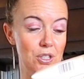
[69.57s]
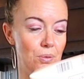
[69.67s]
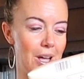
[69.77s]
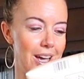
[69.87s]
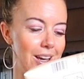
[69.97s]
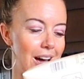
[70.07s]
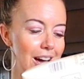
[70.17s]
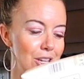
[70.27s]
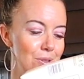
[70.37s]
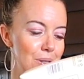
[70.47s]
you like.
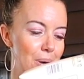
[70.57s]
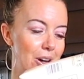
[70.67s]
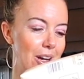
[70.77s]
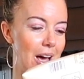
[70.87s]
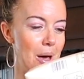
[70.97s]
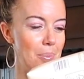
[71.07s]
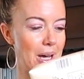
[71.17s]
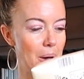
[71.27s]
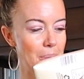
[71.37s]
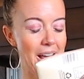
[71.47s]
I use about a
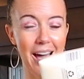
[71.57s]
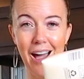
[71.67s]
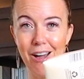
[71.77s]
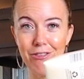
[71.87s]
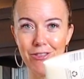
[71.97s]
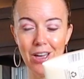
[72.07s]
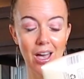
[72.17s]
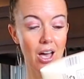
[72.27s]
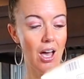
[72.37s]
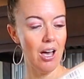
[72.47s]
cup and a
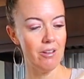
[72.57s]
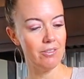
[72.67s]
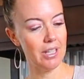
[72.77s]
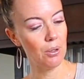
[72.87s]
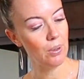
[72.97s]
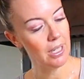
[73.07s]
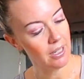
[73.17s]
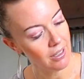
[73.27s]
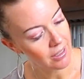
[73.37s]
half of liquid